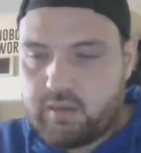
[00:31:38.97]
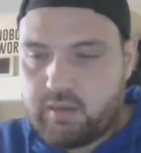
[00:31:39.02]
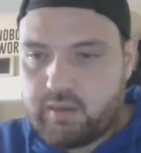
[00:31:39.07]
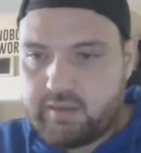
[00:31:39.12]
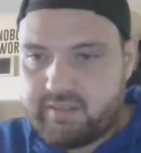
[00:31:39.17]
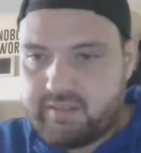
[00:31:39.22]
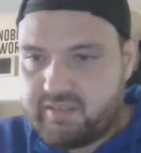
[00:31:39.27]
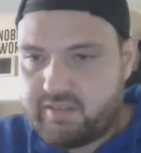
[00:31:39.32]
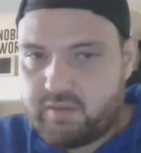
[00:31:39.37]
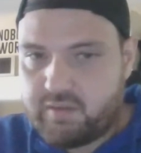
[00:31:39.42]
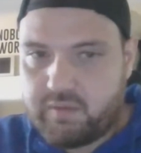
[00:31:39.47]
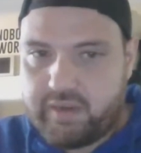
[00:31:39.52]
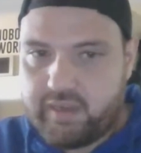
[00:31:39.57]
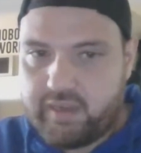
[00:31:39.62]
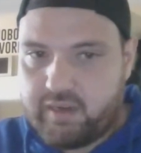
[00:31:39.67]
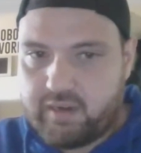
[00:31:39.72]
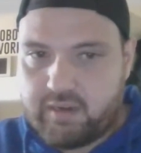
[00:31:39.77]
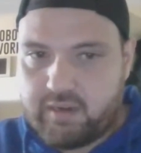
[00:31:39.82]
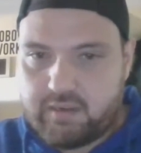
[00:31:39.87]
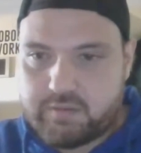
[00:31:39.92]
It's just the way
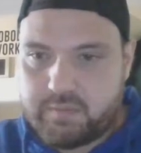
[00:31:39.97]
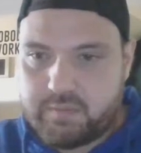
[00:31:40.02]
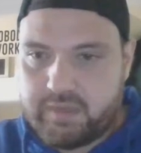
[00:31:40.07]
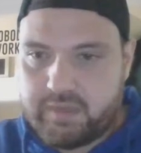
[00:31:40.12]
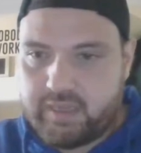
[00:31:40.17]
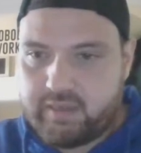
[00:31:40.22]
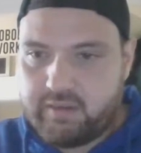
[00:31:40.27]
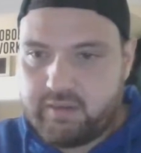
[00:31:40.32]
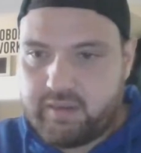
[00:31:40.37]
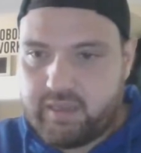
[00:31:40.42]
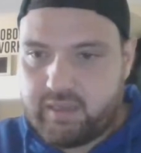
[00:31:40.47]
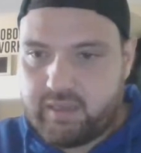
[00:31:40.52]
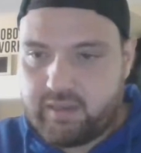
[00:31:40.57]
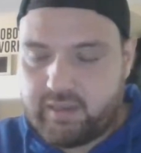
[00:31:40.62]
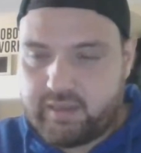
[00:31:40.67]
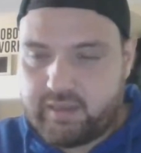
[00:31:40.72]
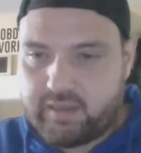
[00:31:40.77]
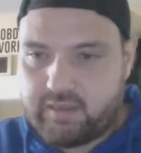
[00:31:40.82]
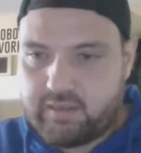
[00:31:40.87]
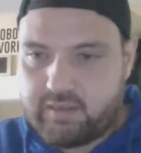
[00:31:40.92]
it goes, man. You can't
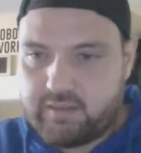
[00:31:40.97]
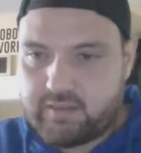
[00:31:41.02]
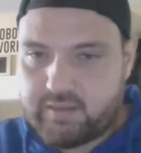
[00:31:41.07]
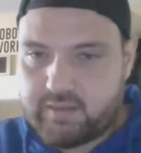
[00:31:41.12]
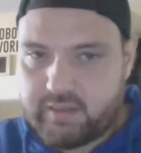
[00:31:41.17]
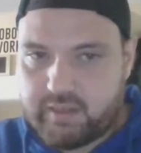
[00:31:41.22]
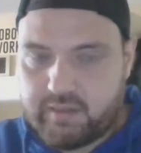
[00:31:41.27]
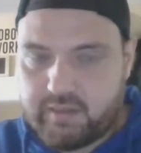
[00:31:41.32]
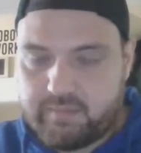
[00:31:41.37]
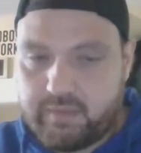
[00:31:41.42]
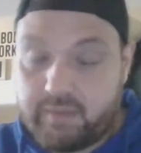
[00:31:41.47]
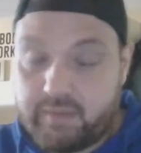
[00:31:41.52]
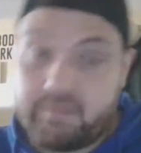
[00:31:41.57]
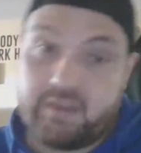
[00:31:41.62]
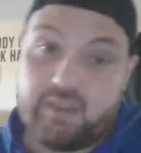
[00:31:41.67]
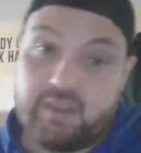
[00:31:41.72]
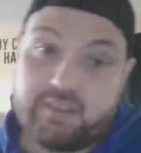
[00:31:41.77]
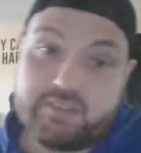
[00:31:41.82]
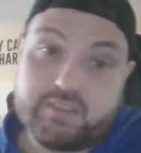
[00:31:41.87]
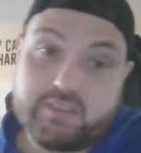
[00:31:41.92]
like I mean,
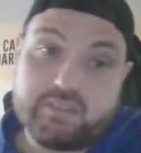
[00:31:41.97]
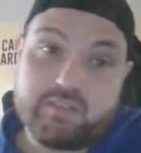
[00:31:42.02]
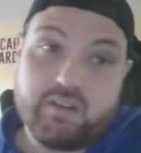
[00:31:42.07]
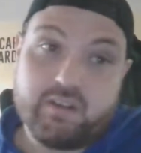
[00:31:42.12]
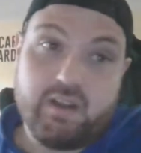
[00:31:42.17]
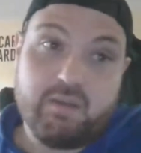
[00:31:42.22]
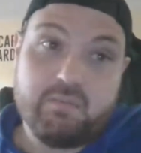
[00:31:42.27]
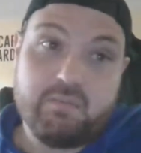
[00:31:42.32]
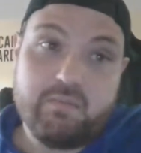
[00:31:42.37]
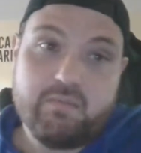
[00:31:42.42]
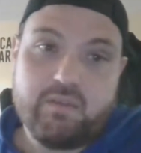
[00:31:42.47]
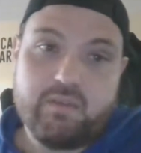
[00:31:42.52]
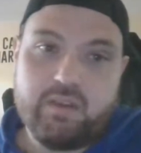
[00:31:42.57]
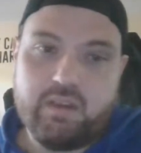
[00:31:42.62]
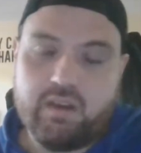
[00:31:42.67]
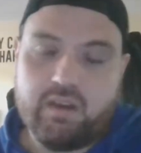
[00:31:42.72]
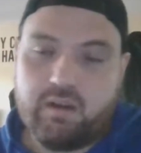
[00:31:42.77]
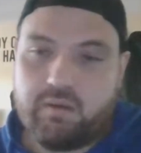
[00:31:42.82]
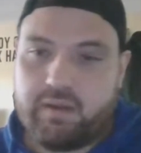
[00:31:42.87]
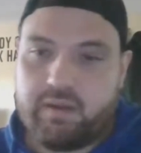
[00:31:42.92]
unless you're Trump,
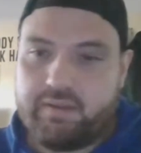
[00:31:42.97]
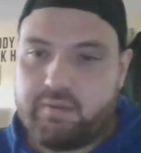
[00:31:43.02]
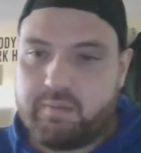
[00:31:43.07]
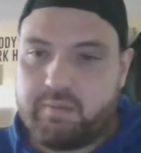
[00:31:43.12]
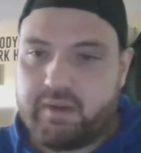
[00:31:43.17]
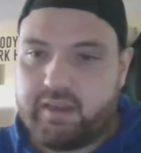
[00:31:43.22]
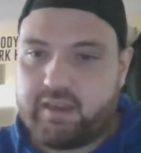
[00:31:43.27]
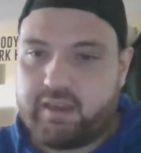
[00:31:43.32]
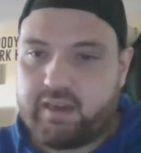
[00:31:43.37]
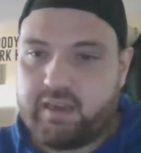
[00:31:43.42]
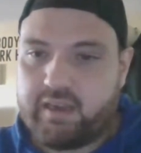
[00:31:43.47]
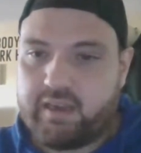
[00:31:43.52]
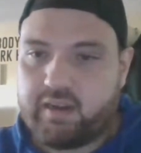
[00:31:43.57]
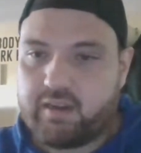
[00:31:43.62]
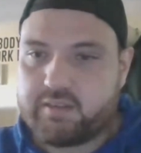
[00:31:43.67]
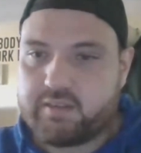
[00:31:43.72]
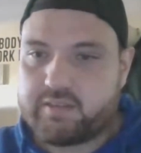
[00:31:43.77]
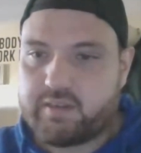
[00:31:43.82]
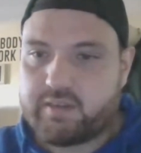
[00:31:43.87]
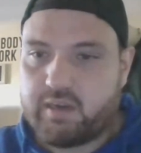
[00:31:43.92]
everybody can hate
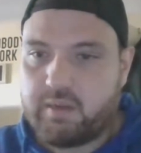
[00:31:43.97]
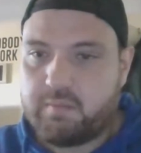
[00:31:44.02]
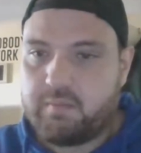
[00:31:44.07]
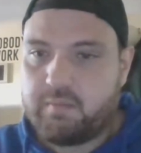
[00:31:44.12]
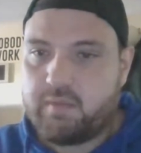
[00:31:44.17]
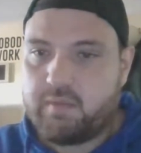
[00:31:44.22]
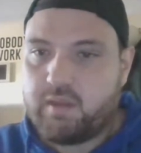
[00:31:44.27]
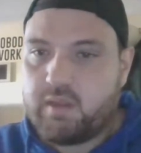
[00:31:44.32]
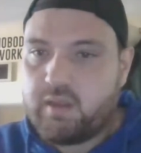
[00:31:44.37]
on Trump.